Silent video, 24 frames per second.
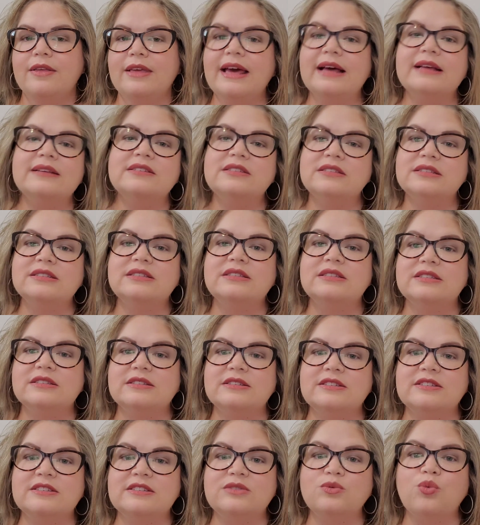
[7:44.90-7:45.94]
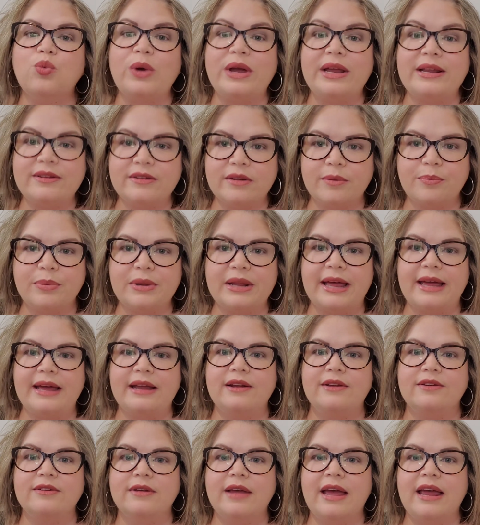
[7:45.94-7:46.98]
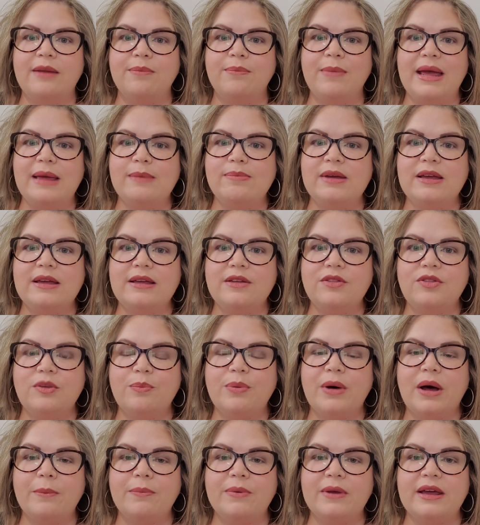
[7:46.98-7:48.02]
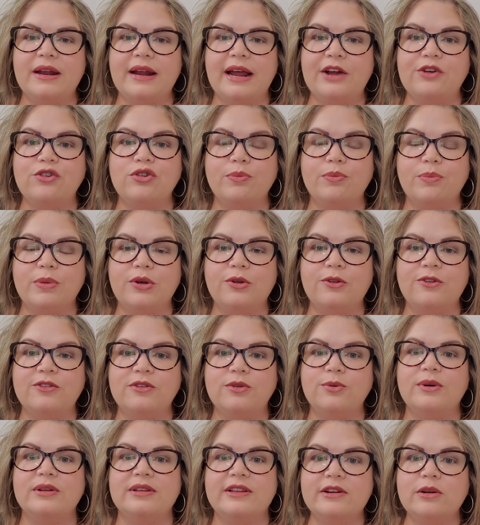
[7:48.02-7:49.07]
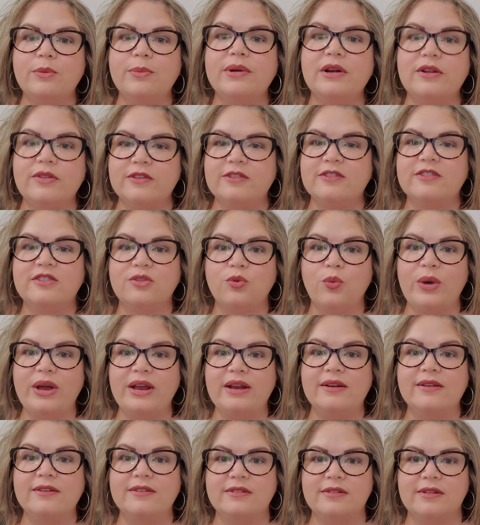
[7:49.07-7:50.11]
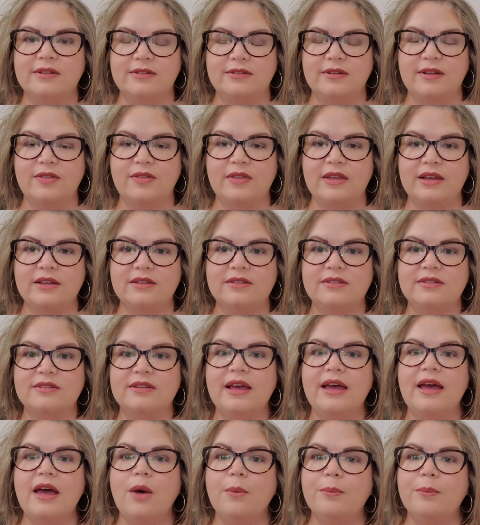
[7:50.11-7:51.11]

Yes, this is a sweet blend, and maybe the pumpkin attributes to a little bit of the sweetness that's in this,